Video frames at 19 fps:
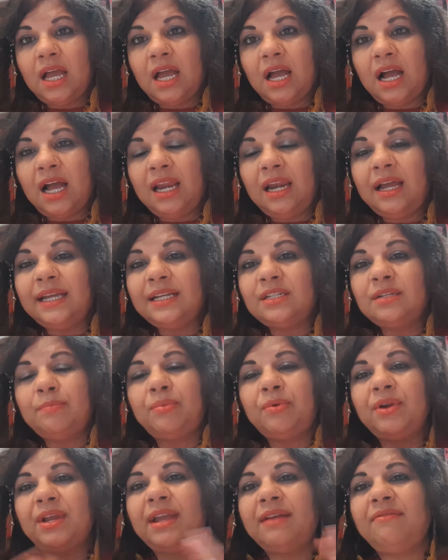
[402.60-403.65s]
I like to
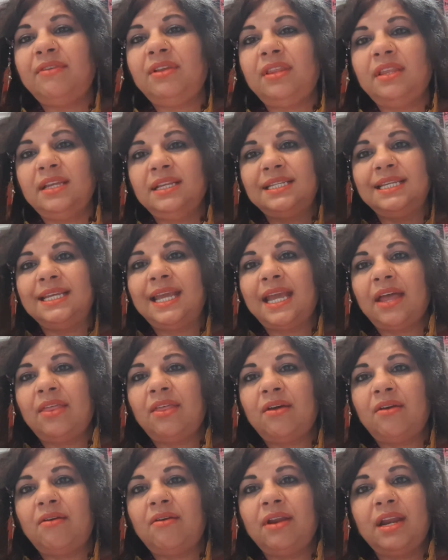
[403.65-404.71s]
bring everything
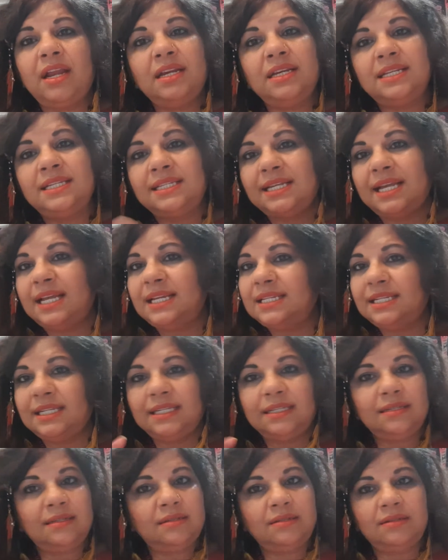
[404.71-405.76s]
together and understand
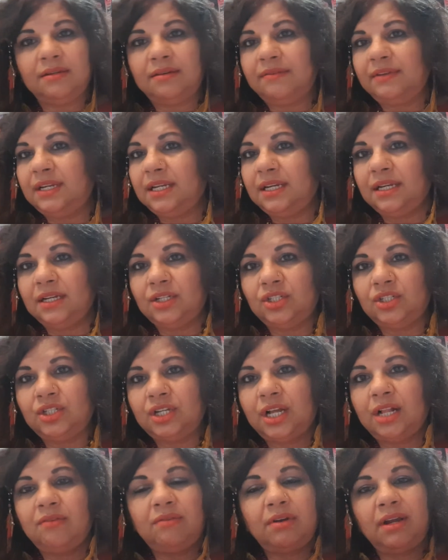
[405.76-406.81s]
it sort of in a
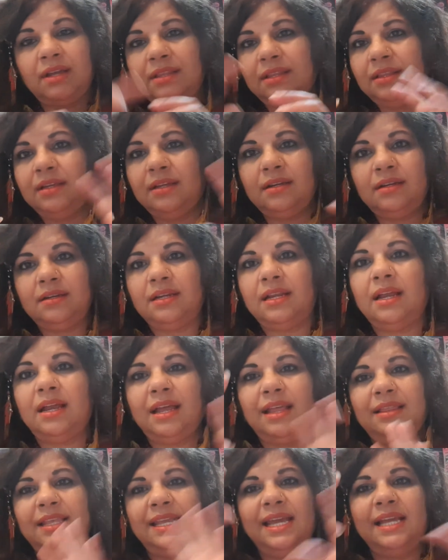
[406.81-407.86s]
nutshell rather than
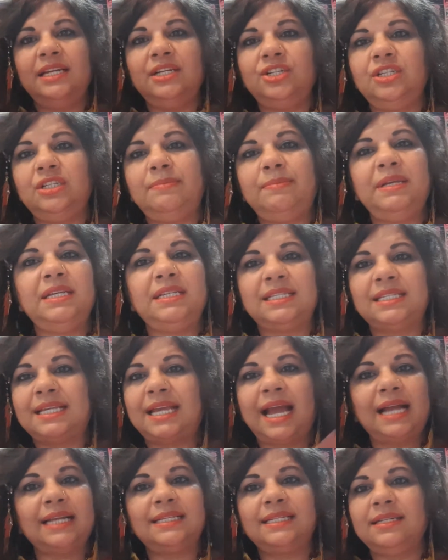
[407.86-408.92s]
the energies being
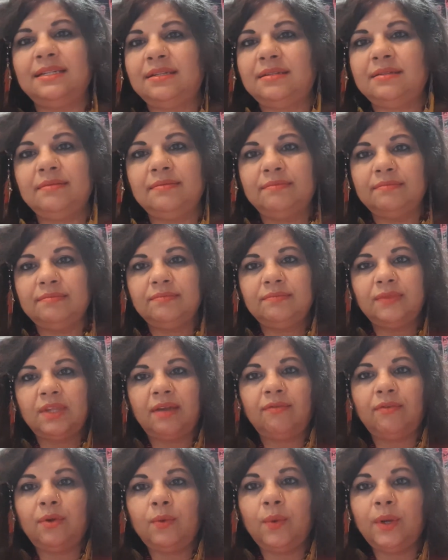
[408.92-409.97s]
scattered
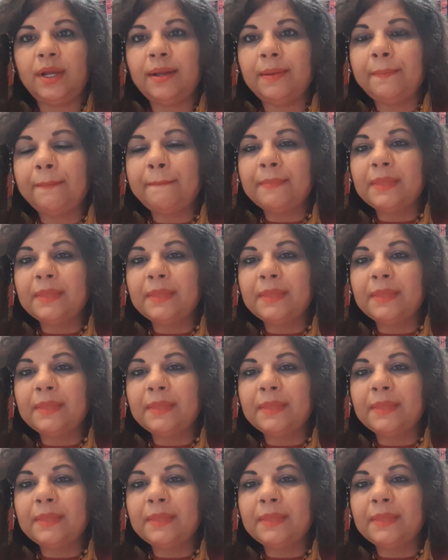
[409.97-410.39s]
everywhere.